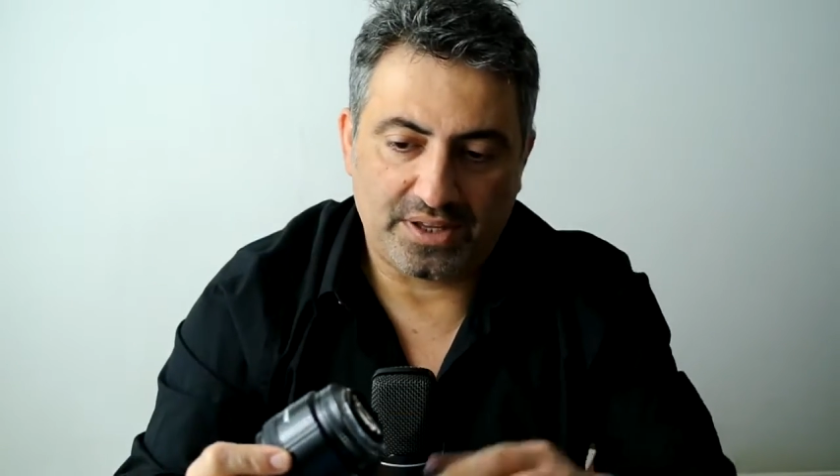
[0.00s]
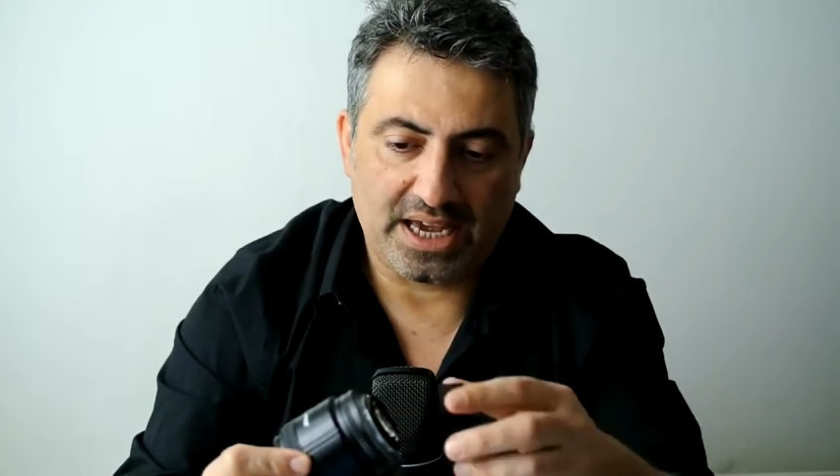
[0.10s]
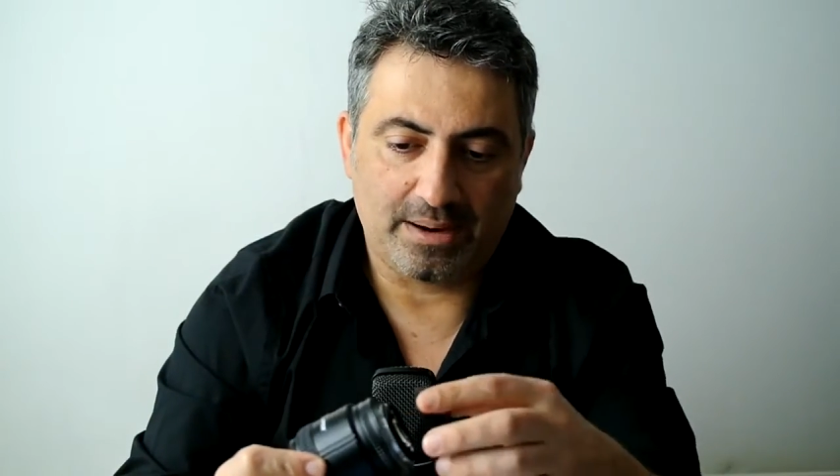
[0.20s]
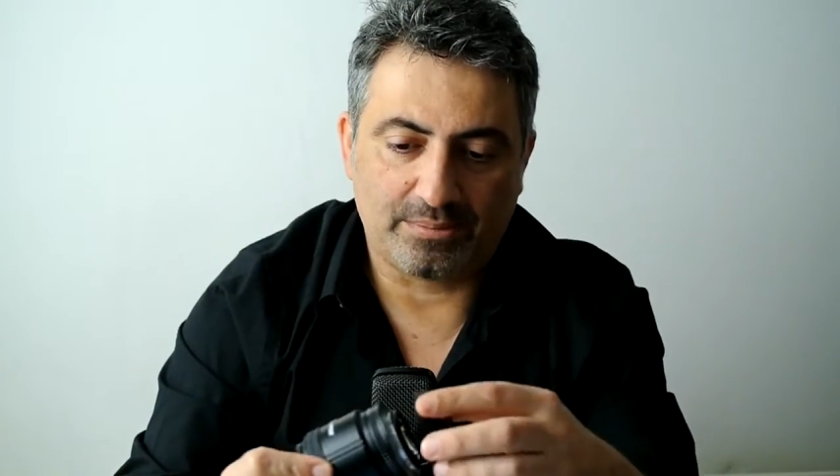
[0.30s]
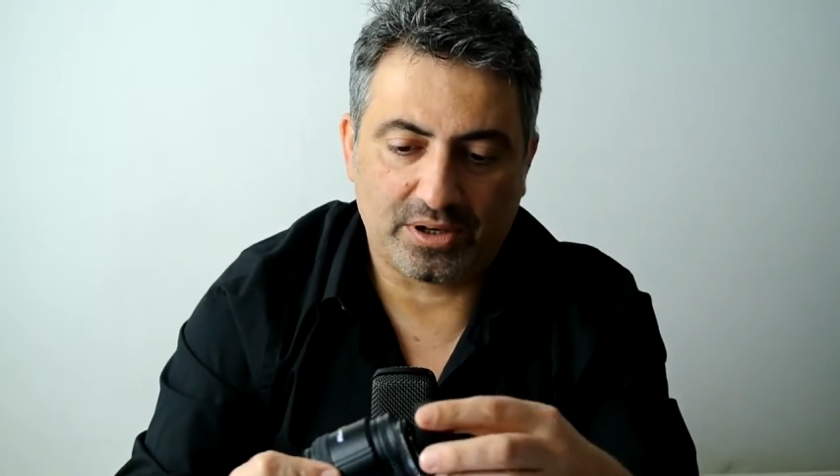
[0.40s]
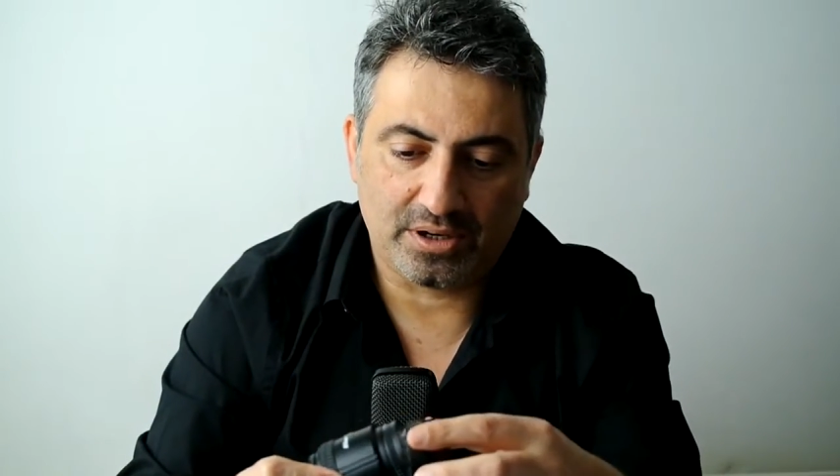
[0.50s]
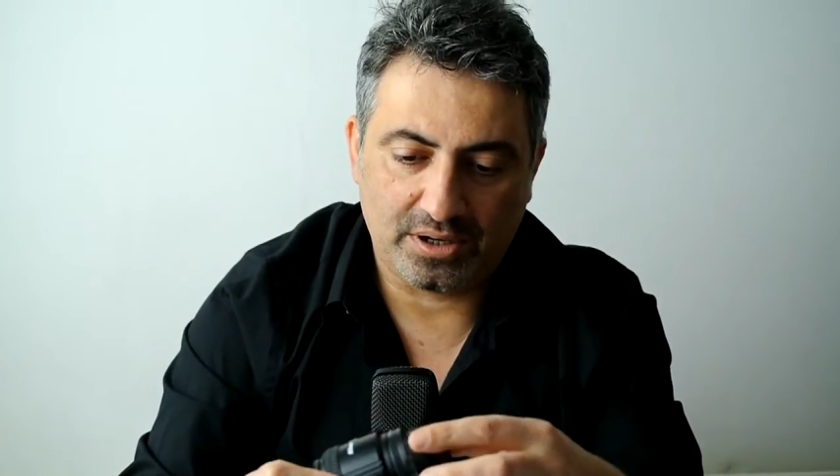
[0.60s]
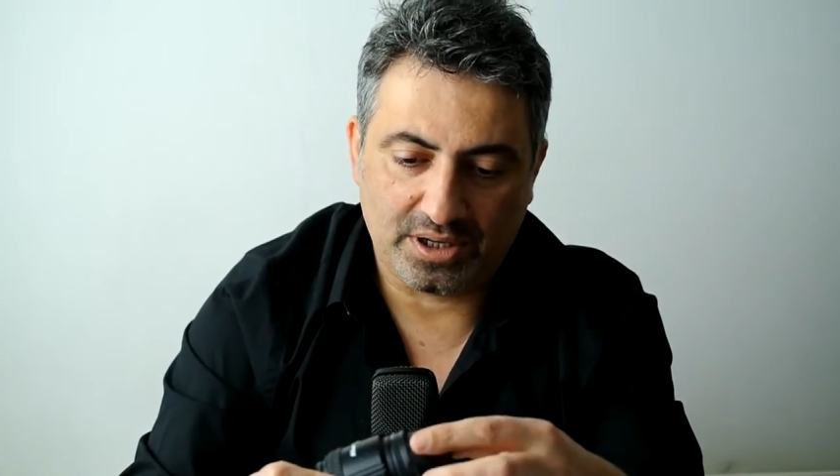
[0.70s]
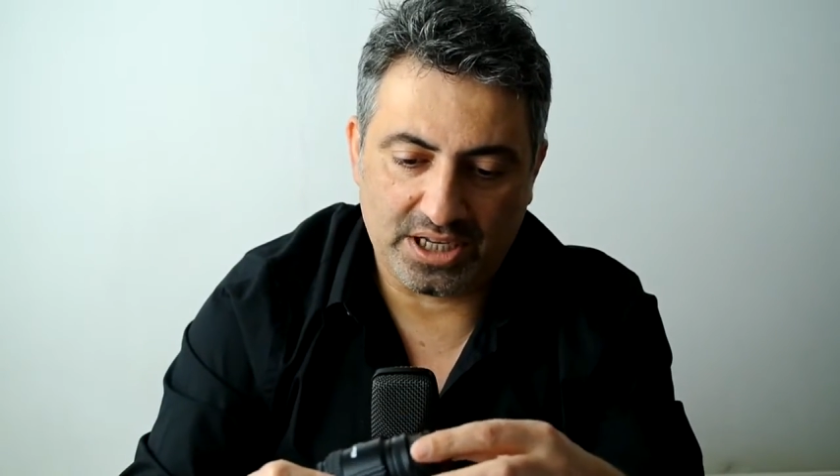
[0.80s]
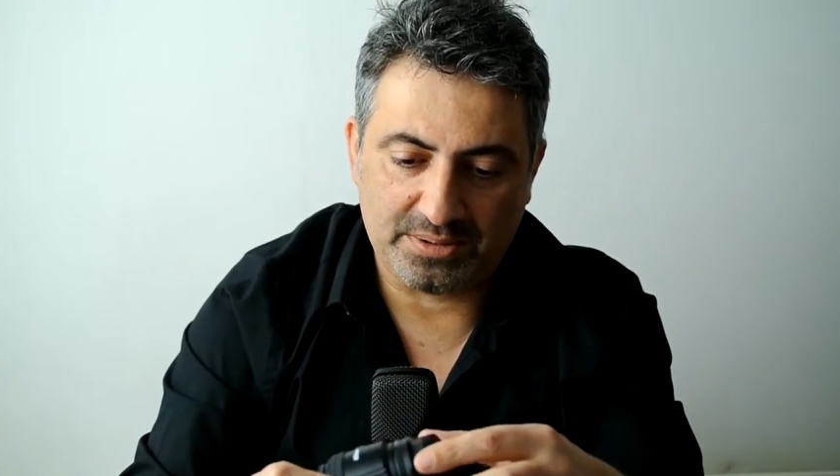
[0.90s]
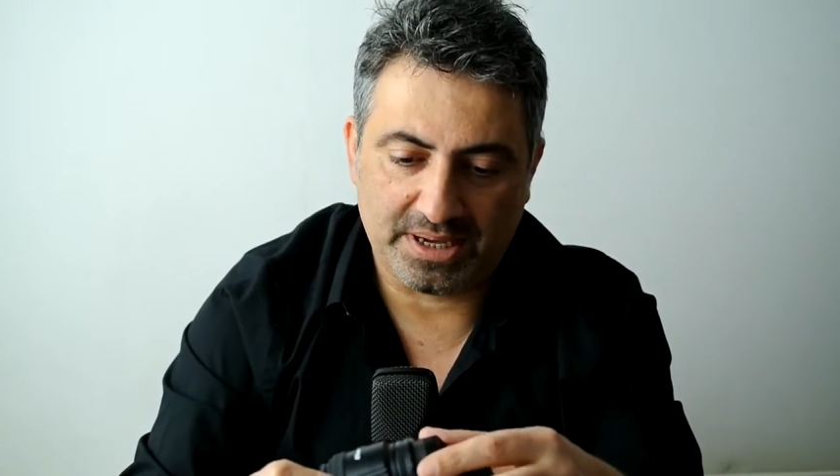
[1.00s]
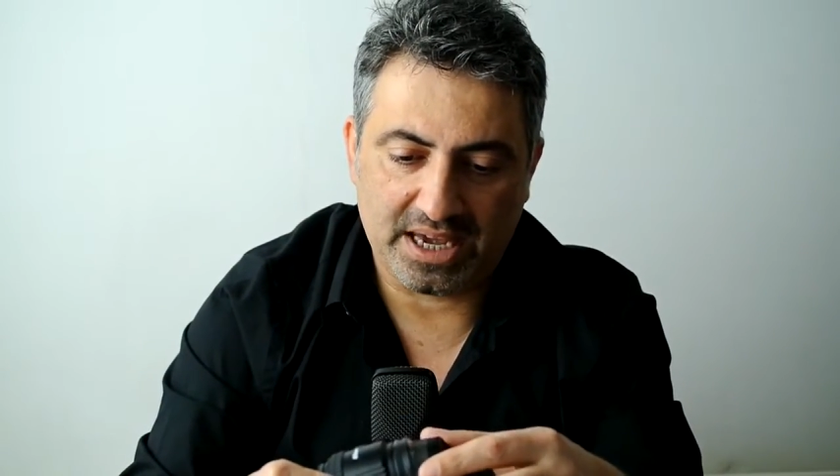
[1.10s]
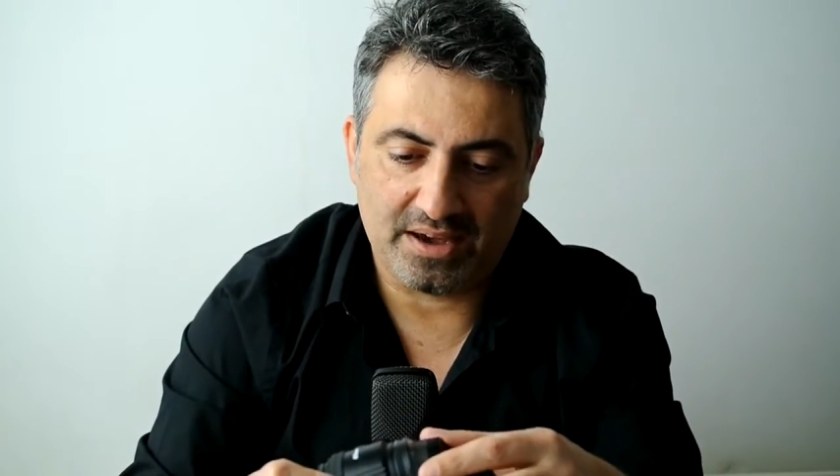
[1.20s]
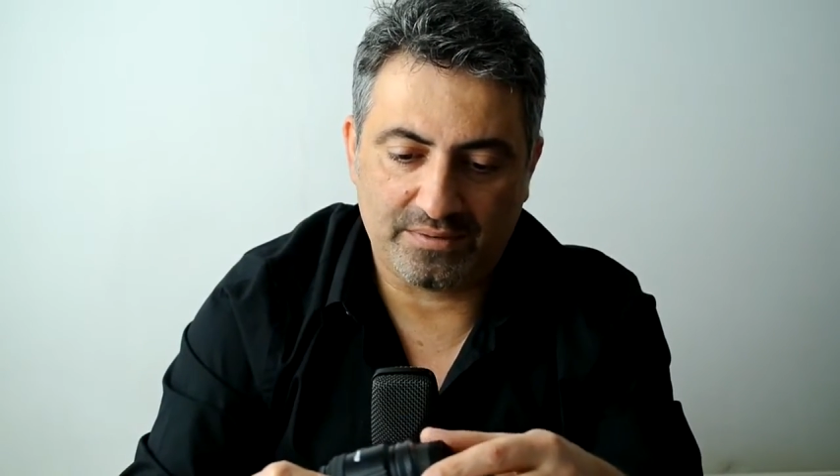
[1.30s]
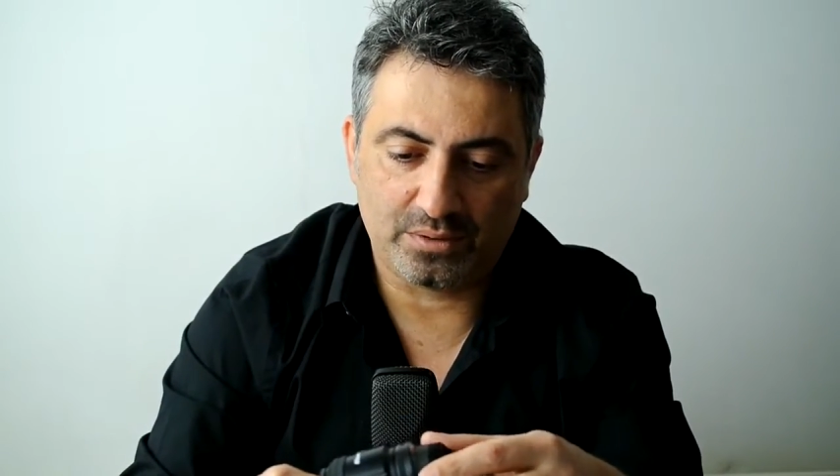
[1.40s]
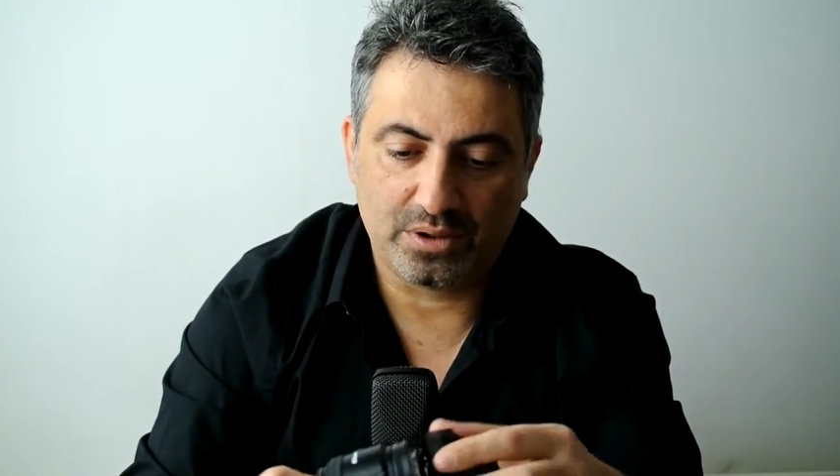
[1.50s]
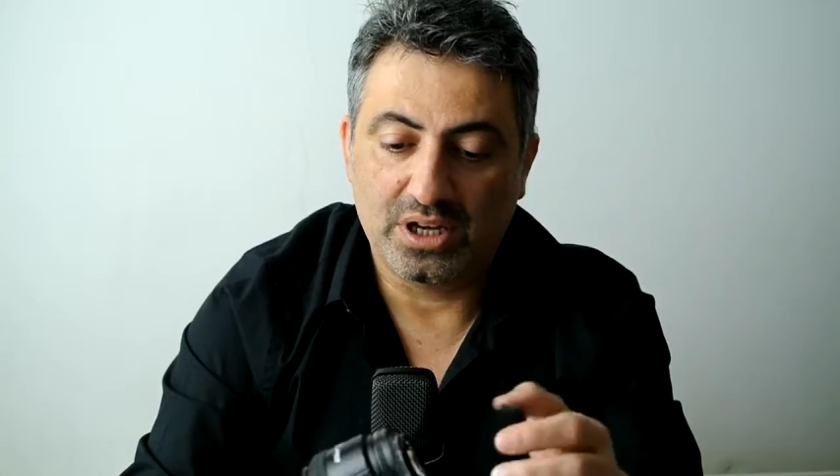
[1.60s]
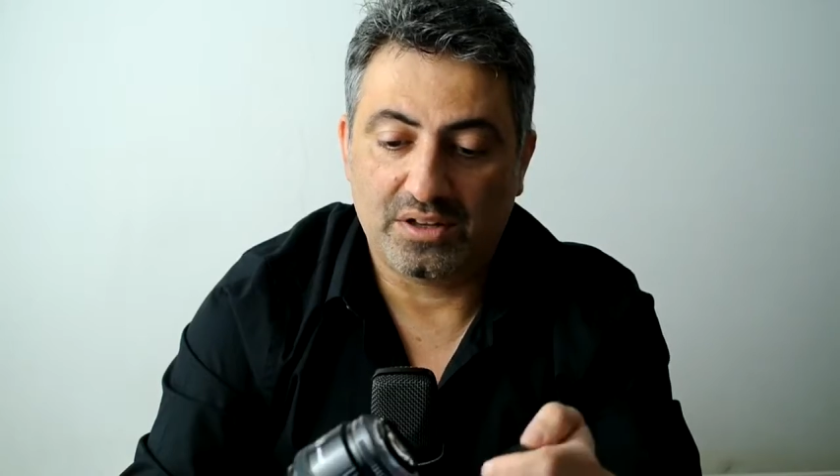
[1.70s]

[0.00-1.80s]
camera. You need to be careful.